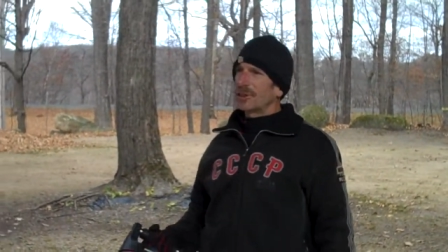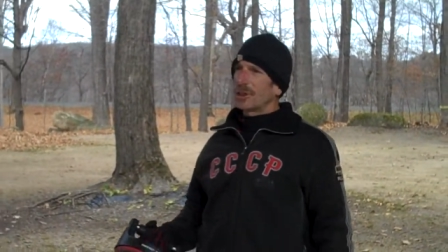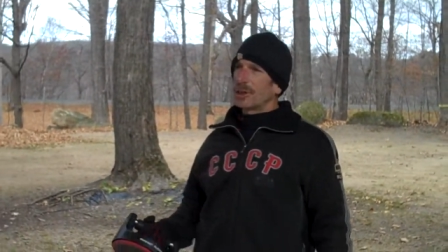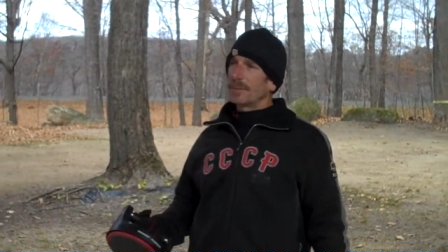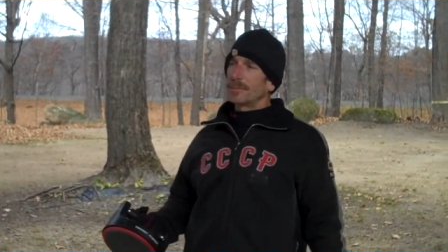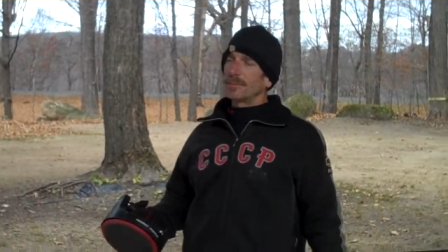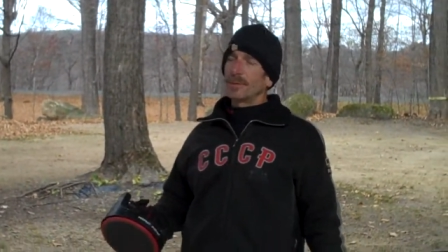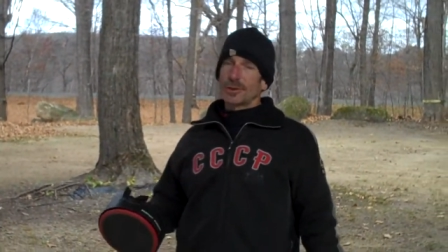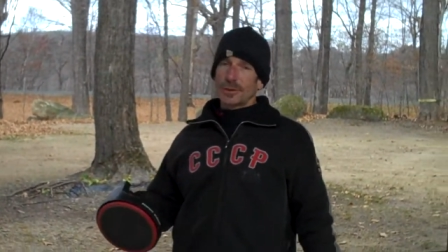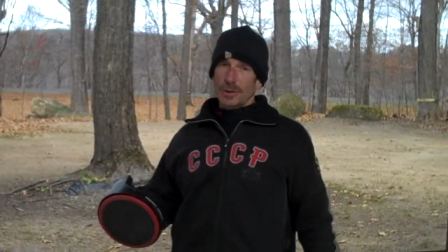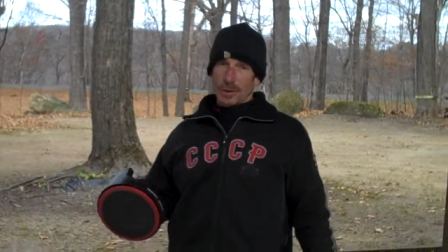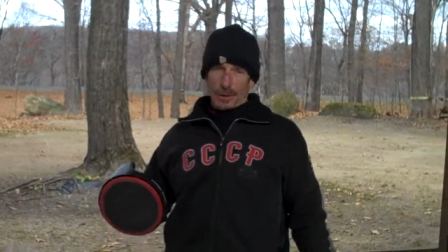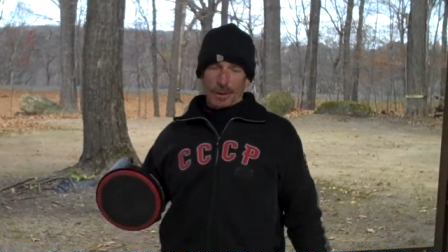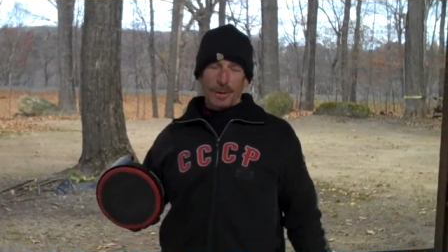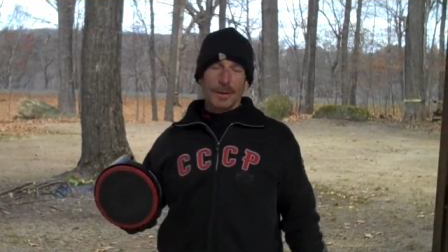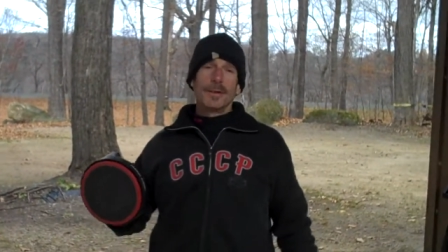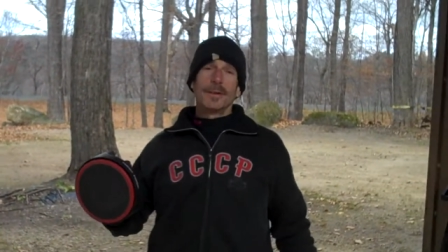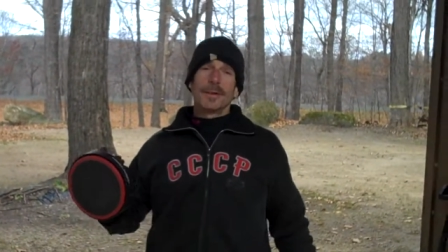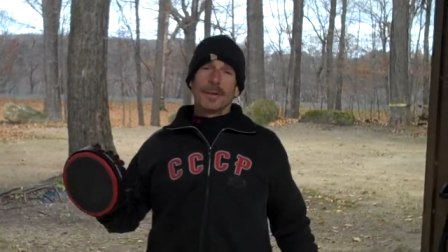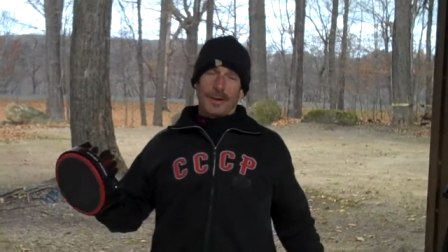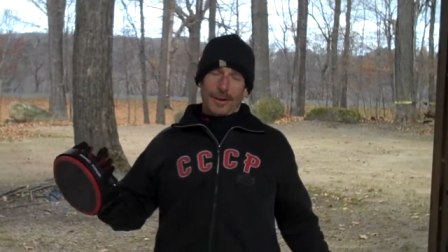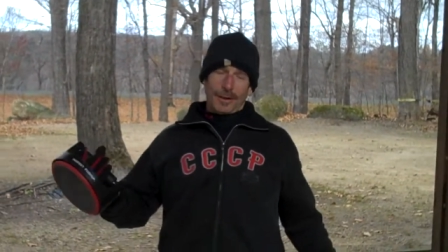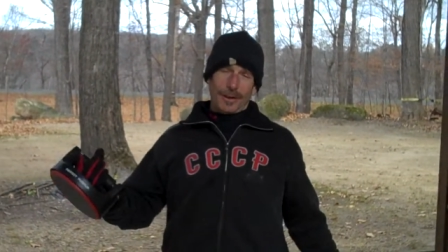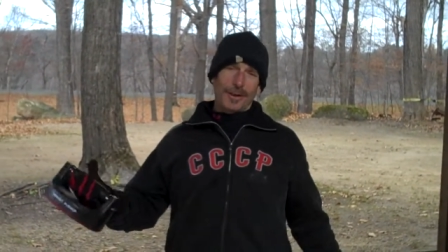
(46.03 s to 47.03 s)
gyms,
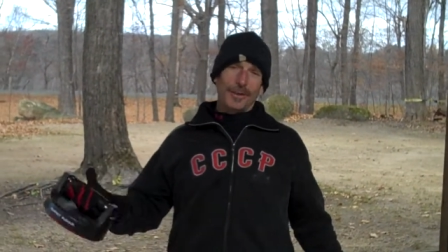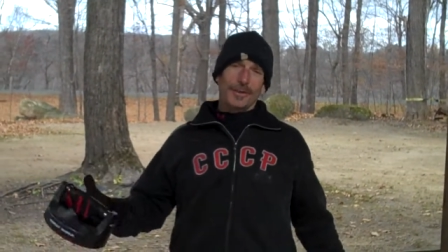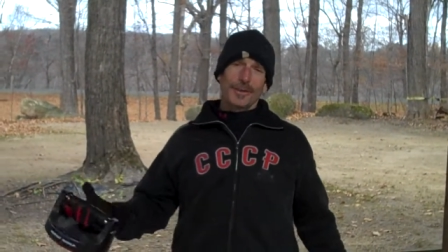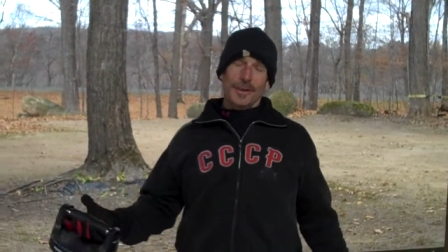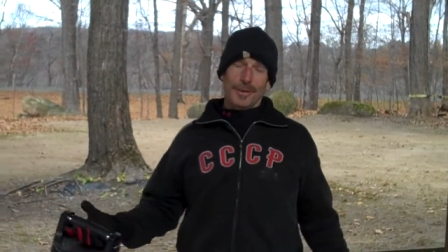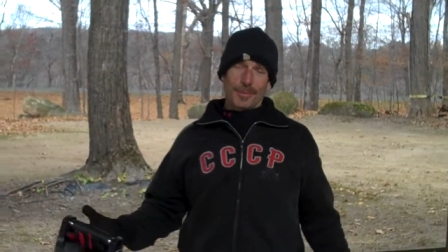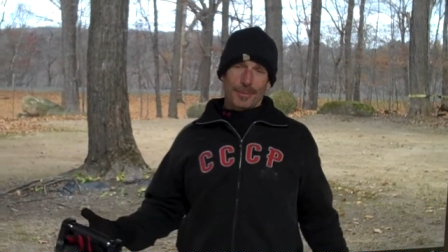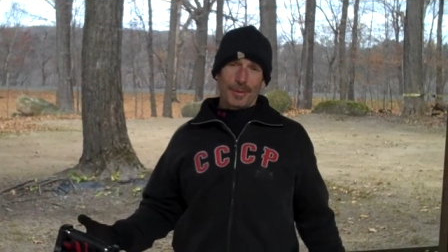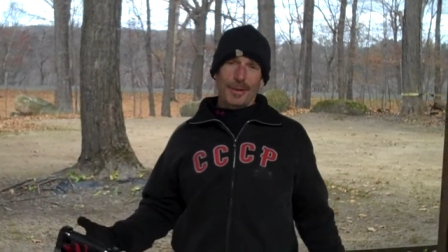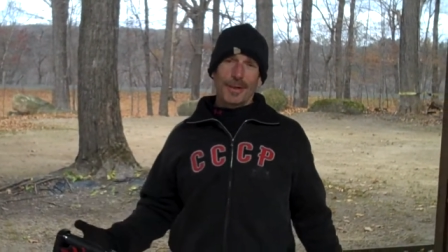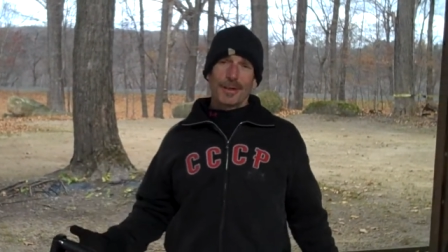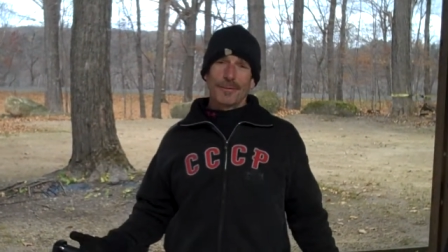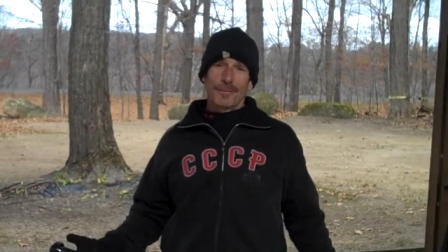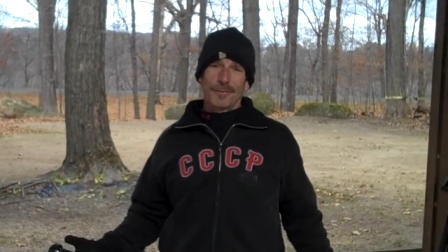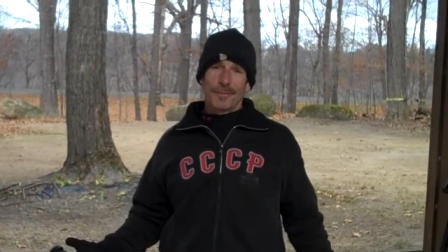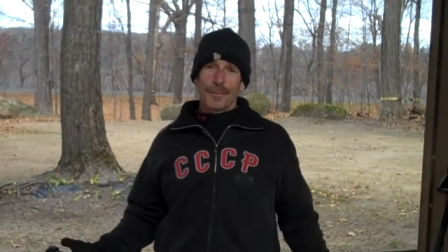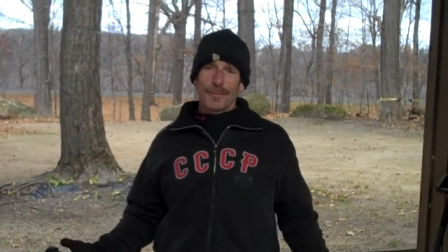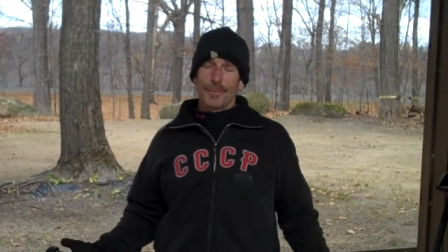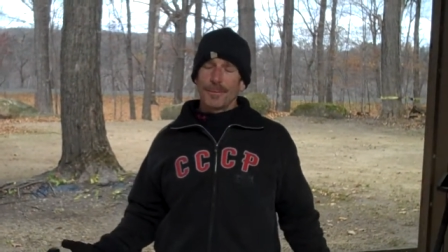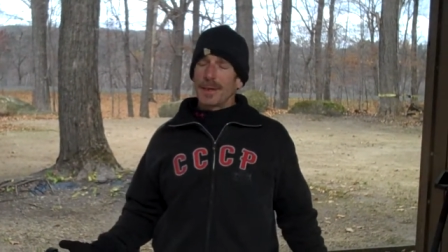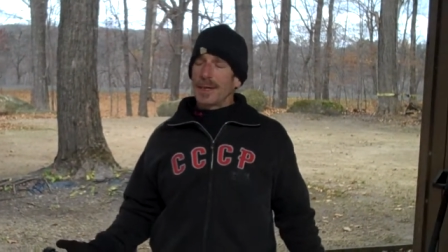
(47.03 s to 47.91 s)
all the above for